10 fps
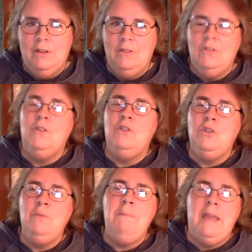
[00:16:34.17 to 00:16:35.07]
or
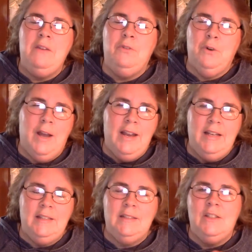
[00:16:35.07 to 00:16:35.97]
2 main
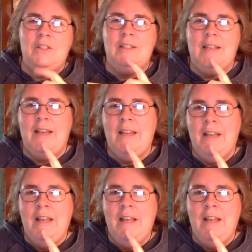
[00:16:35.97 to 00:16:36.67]
varieties, I should say.